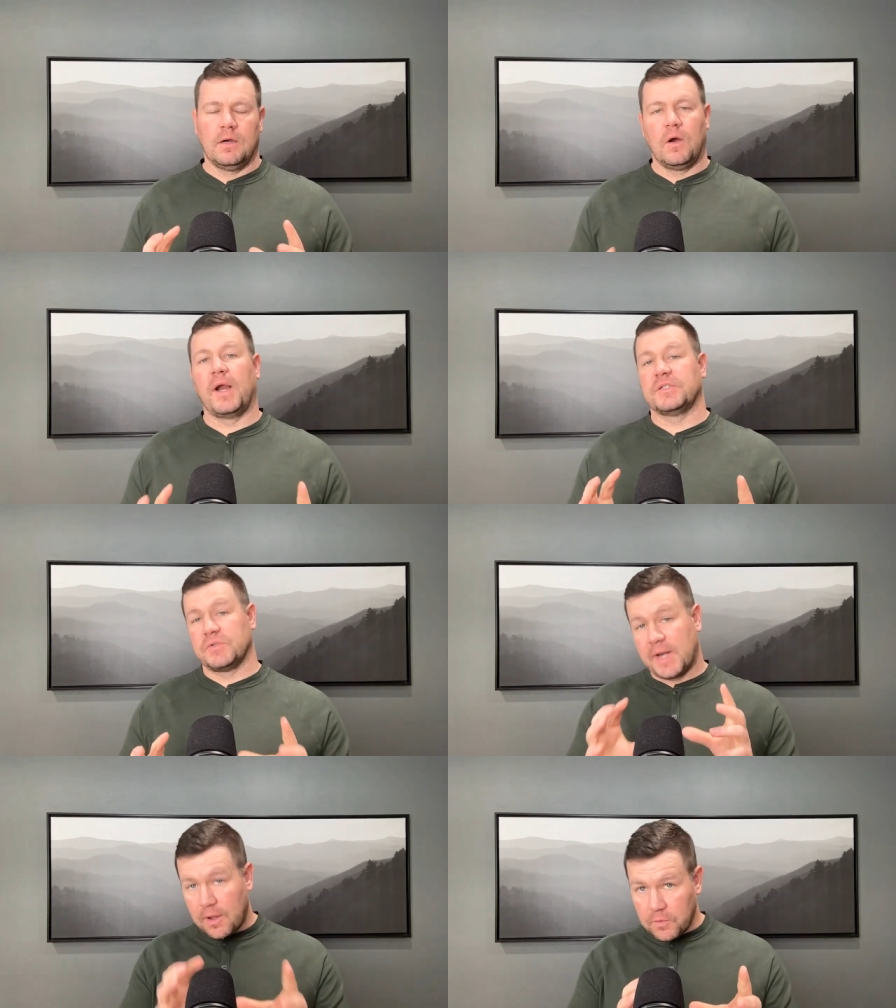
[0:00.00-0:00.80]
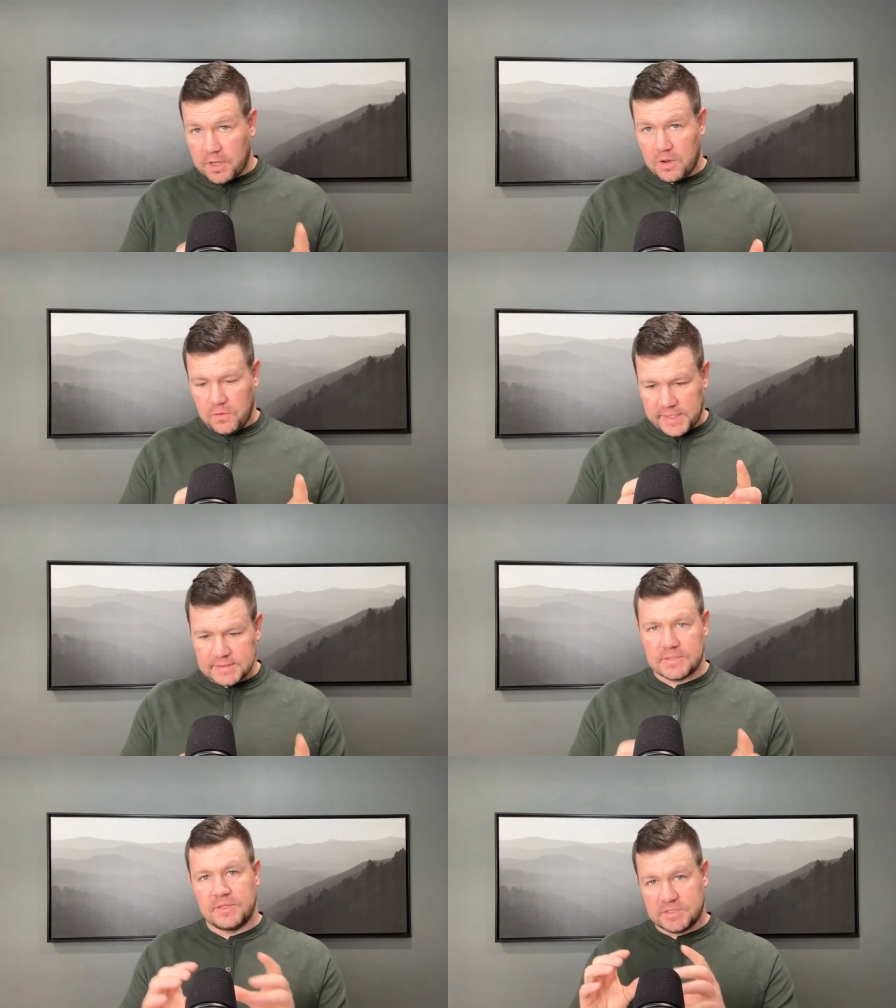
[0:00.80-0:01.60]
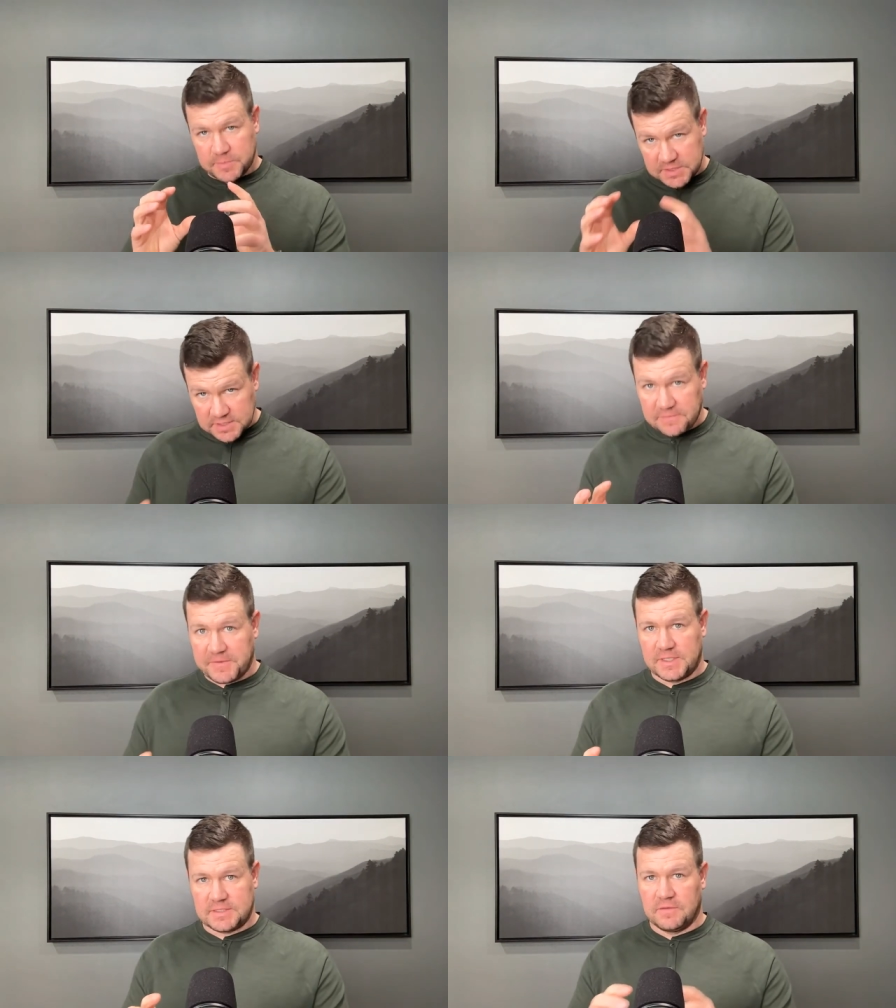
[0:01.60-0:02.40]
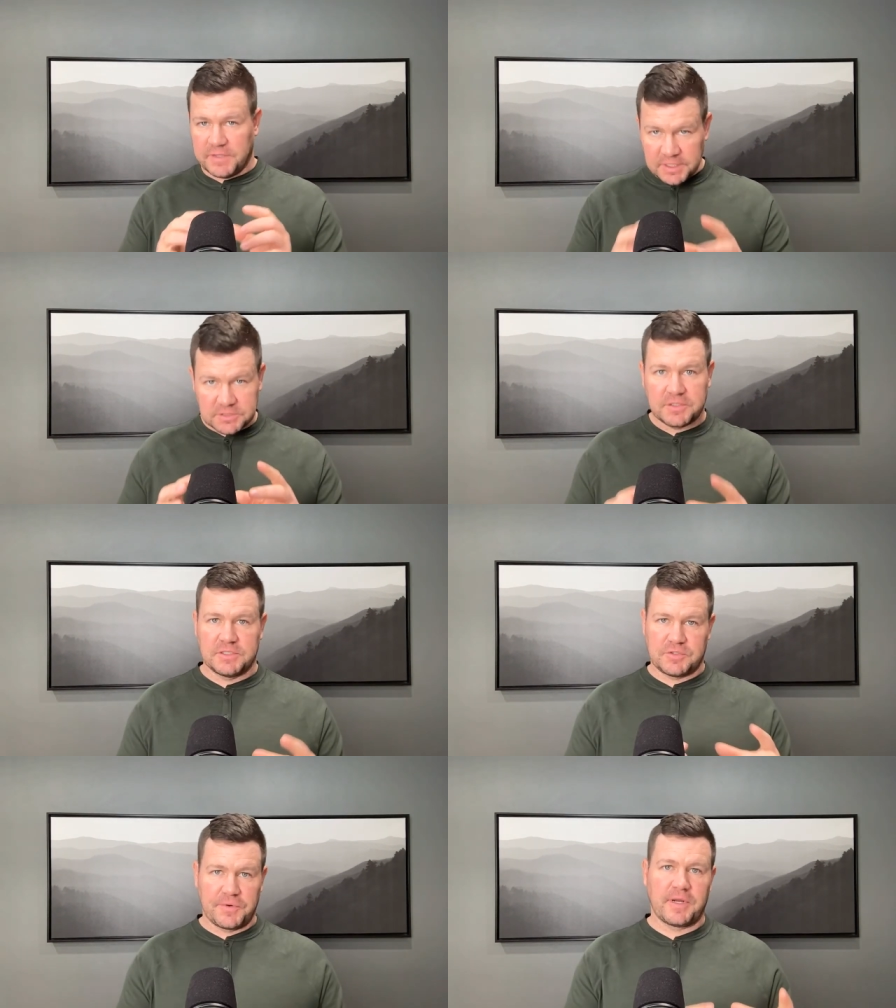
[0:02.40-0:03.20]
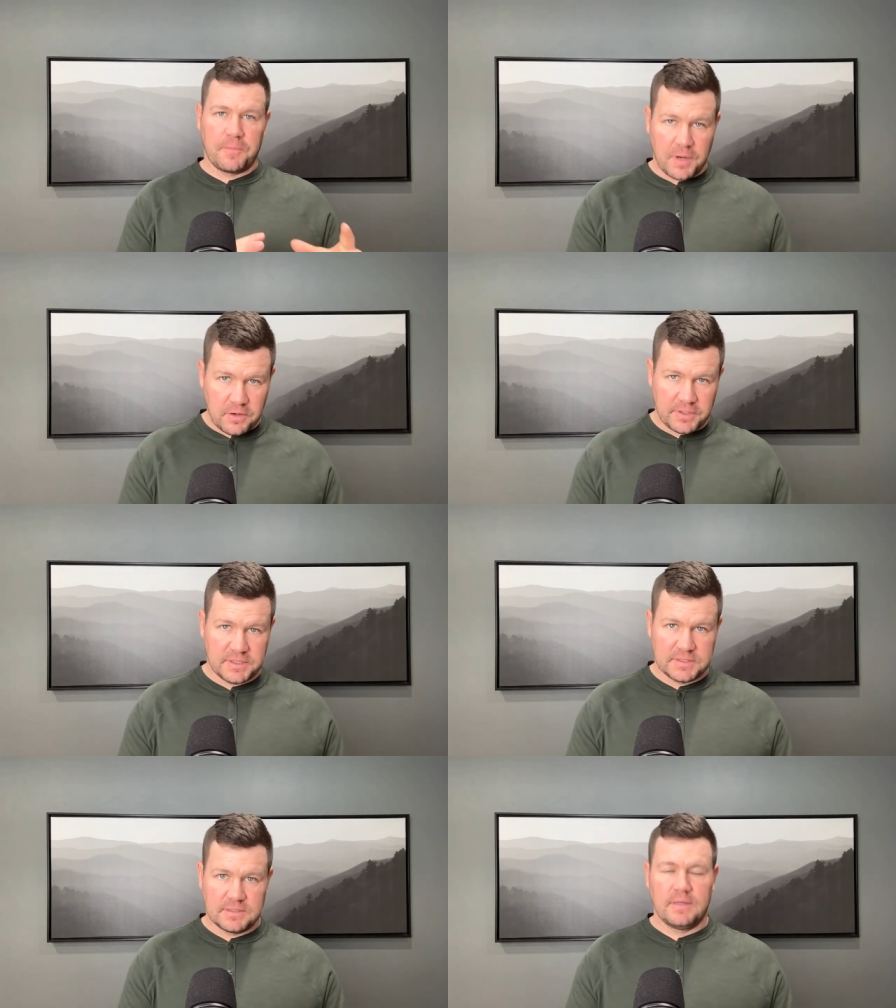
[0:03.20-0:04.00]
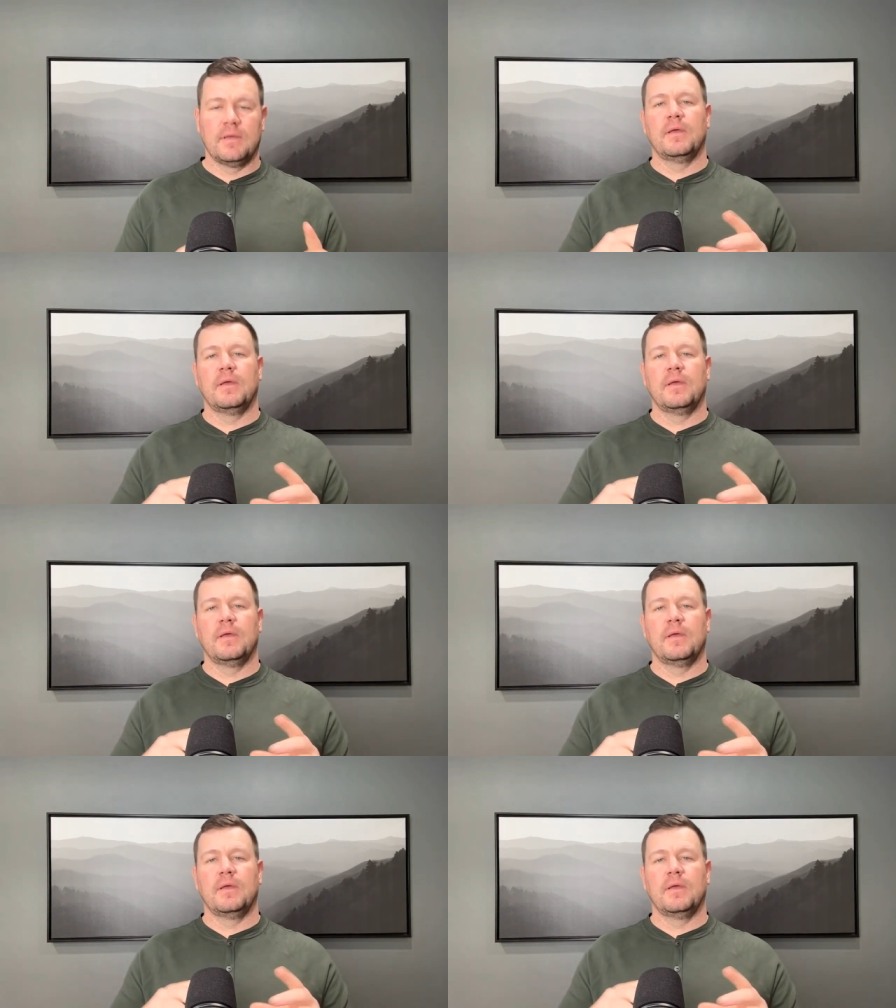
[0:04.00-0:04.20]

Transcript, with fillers: All right, so now we'll go into the specifics of each of these three components